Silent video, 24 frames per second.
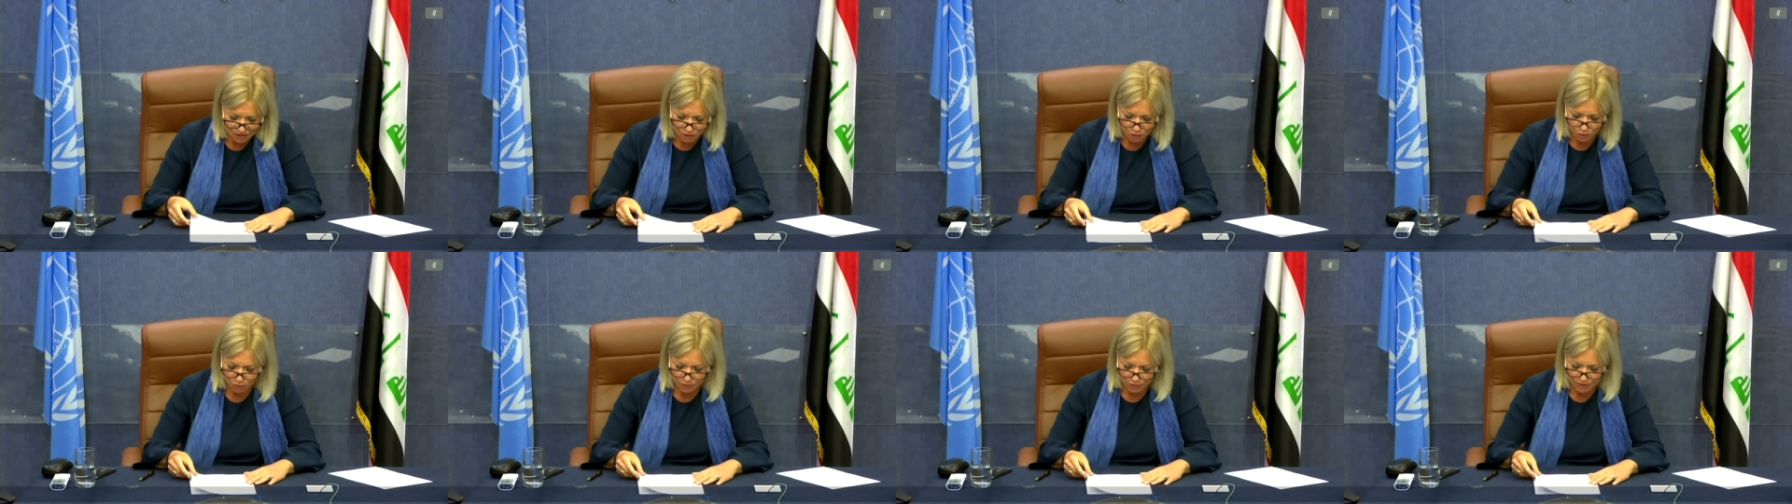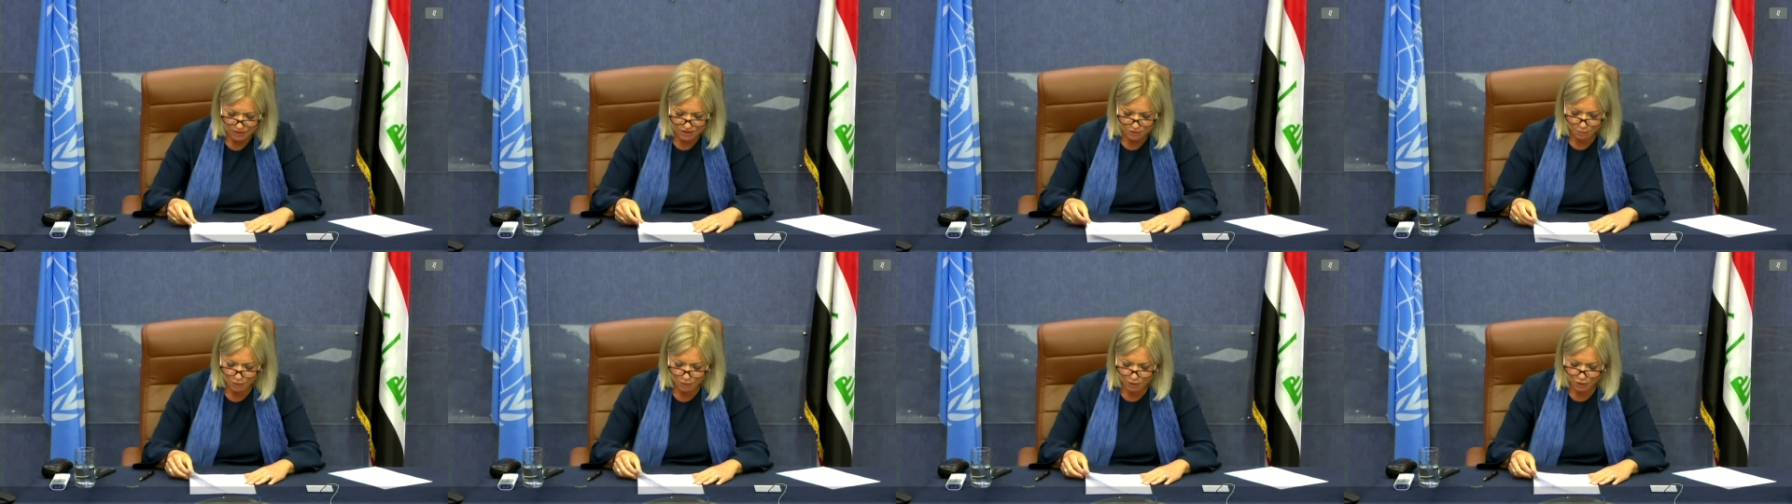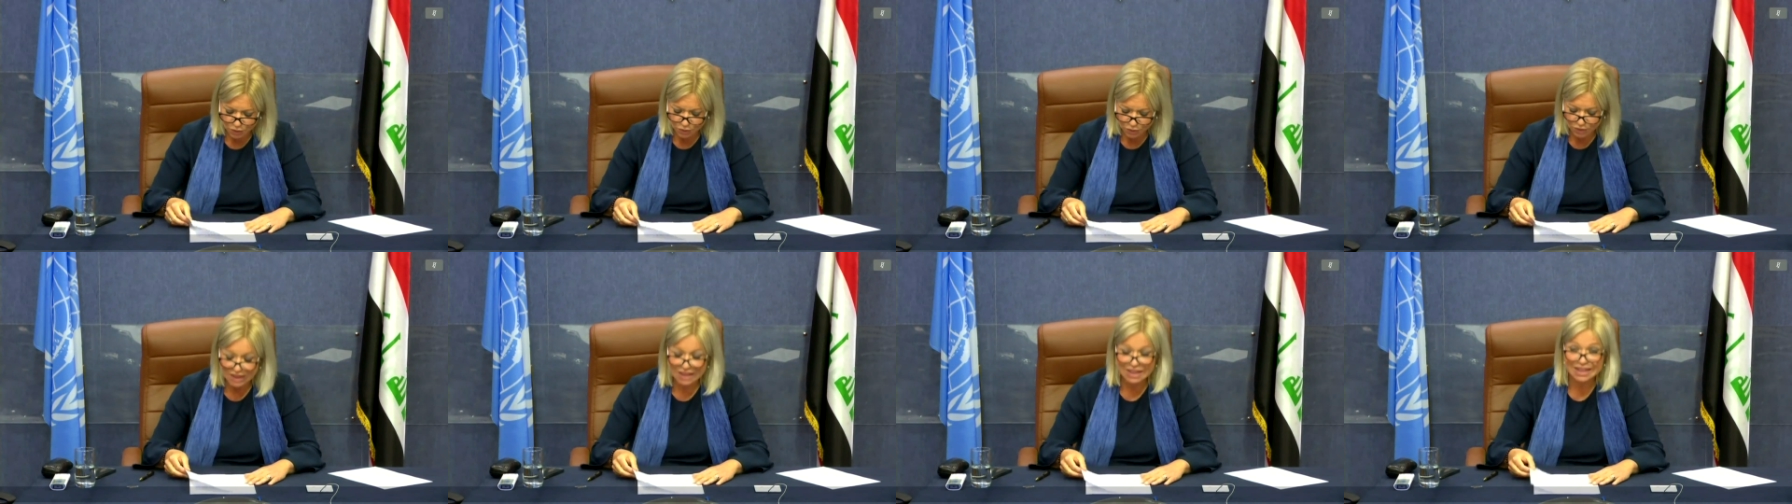tackle its
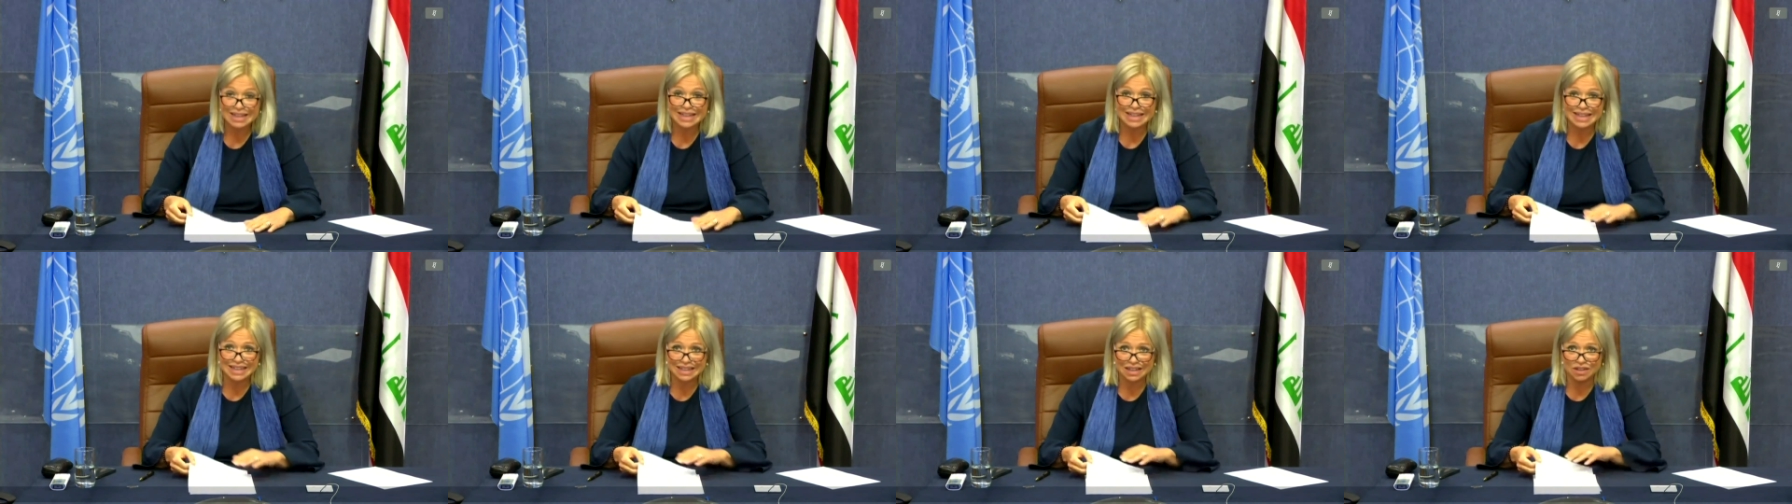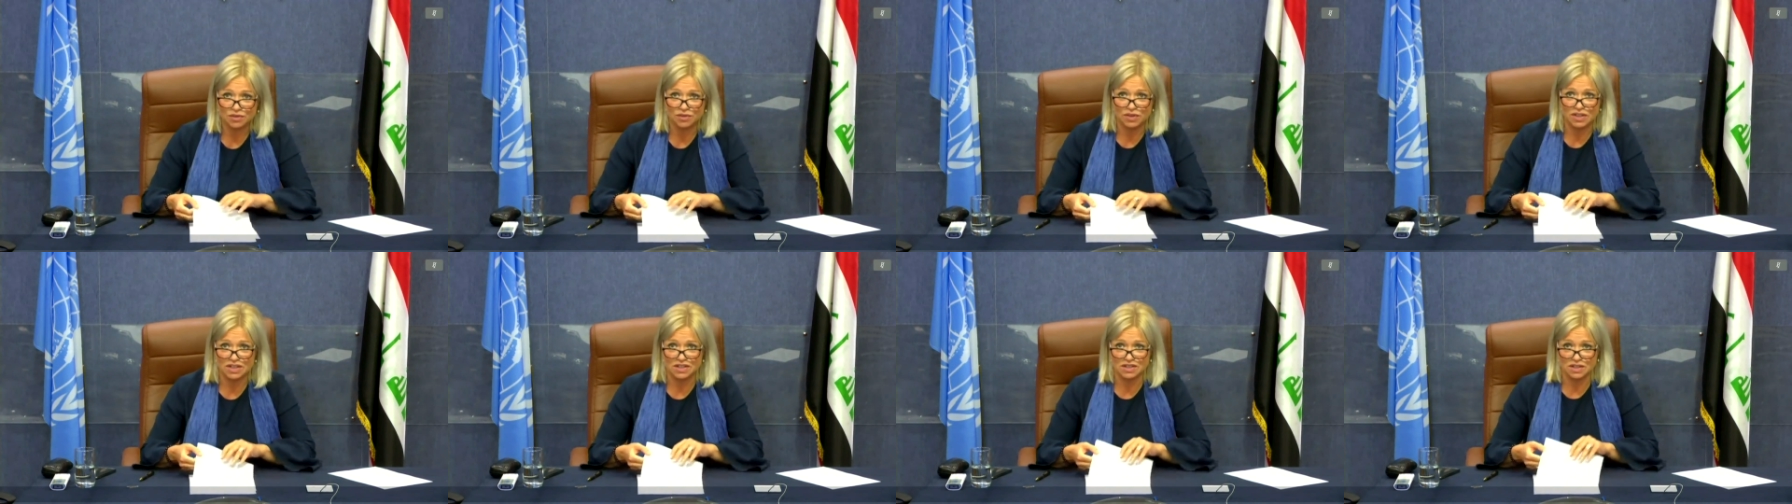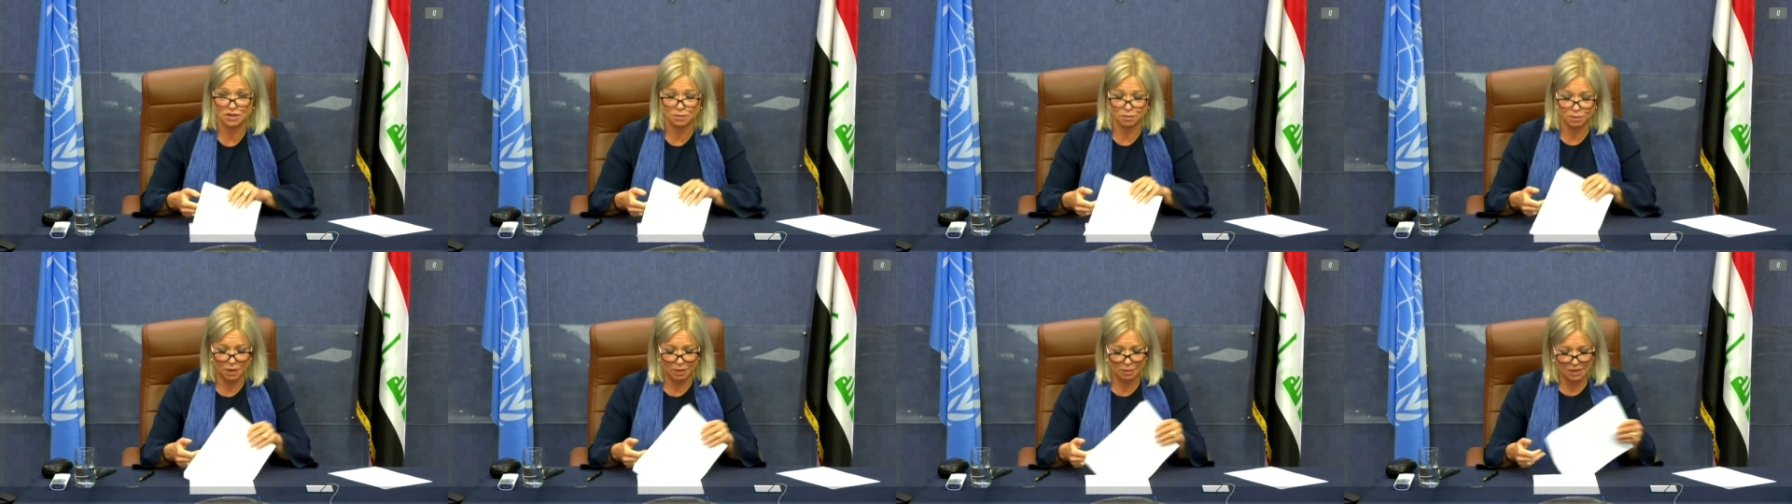ballooning,
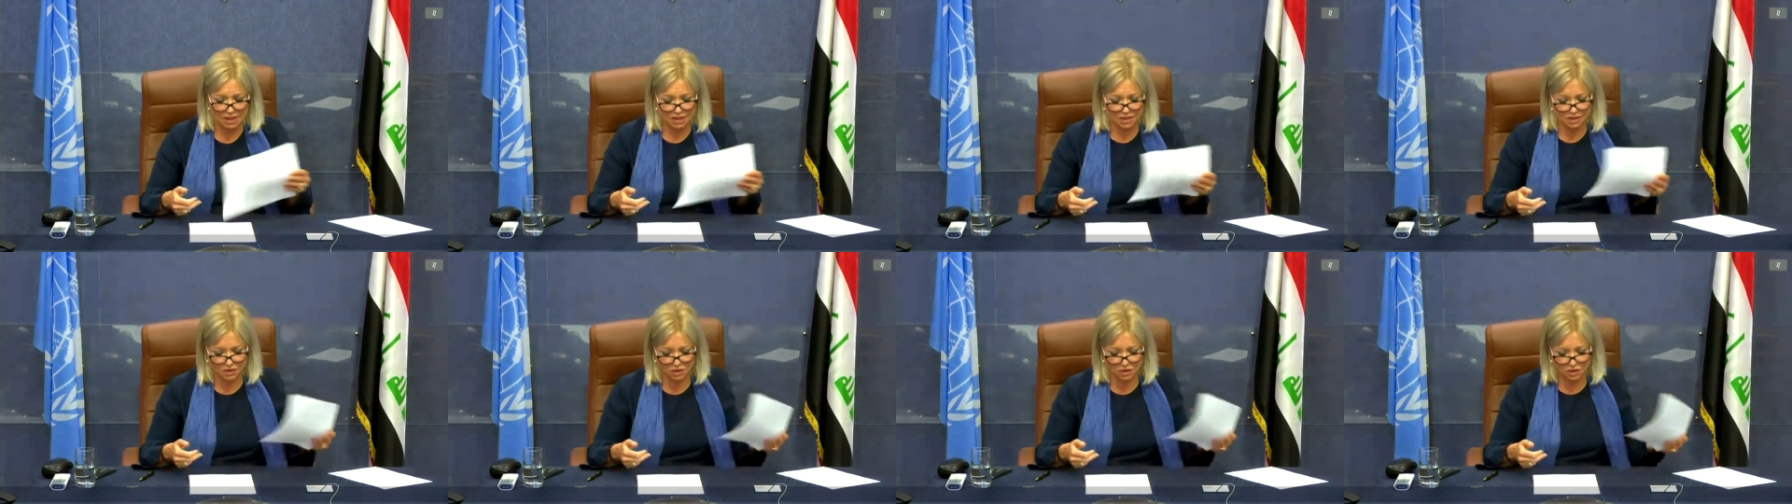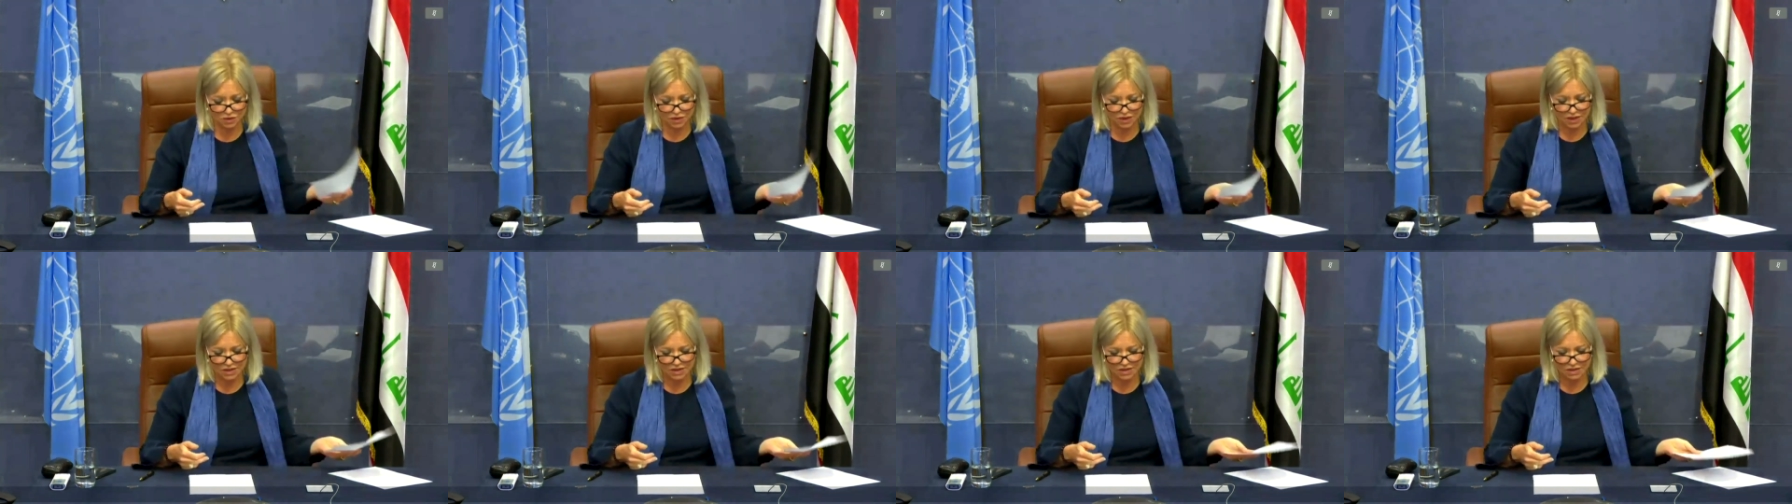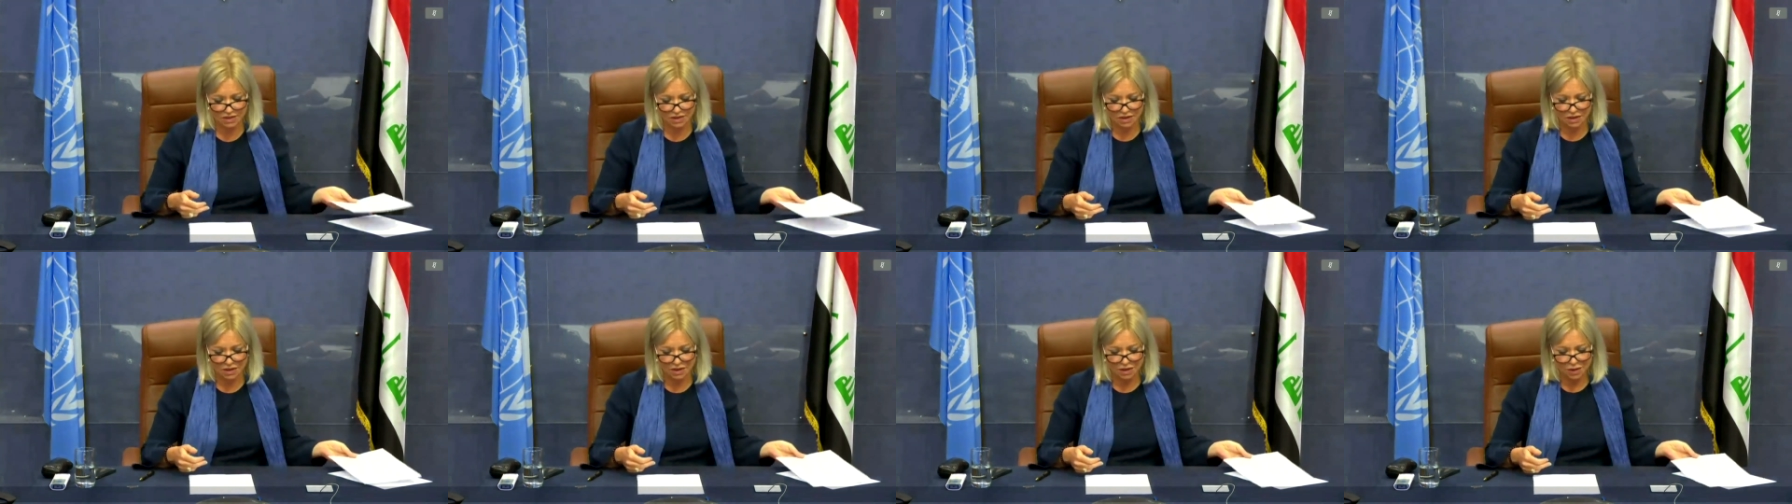inefficient public
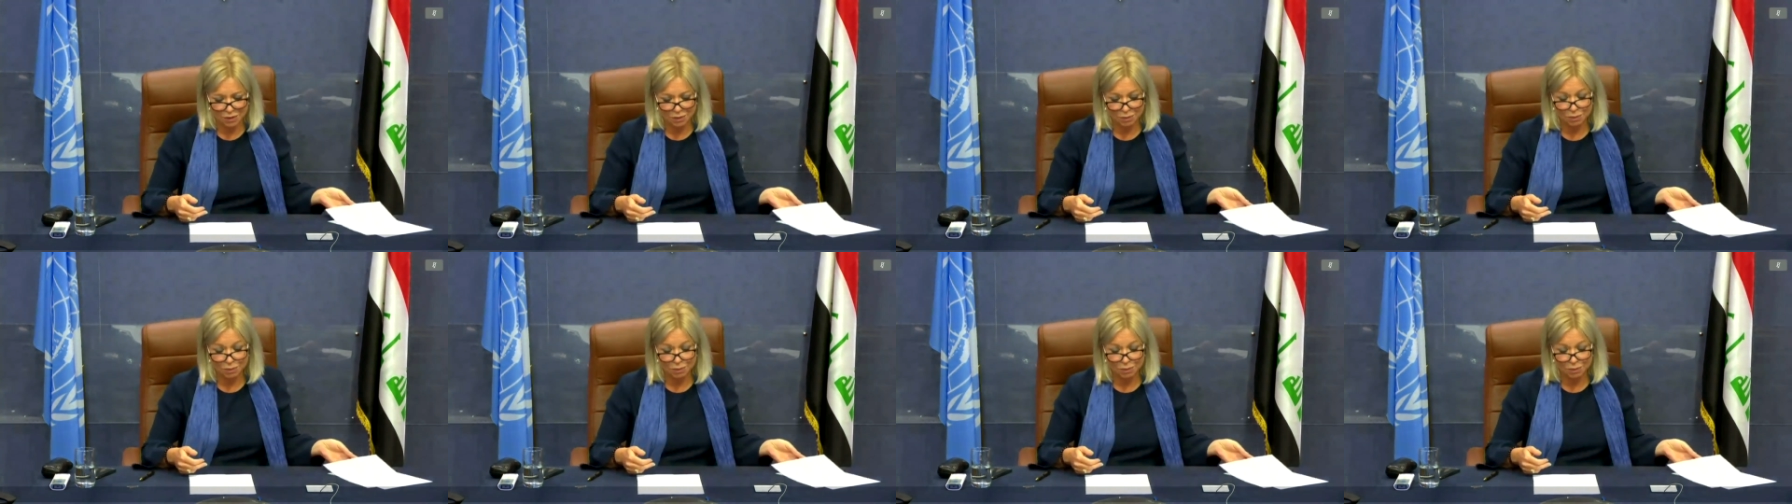service,